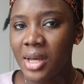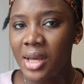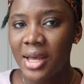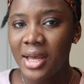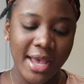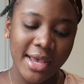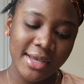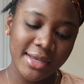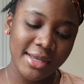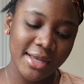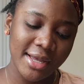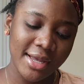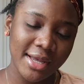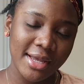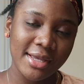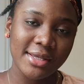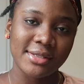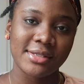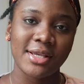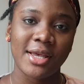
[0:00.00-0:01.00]
Hi
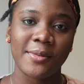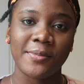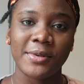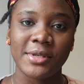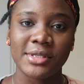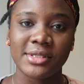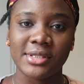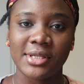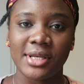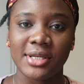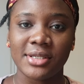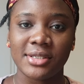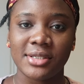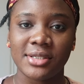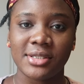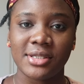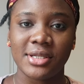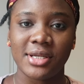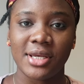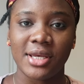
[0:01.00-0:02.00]
guys, happy
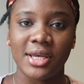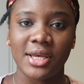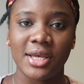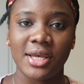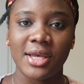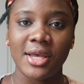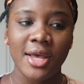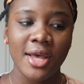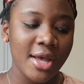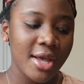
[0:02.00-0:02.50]
Sunday.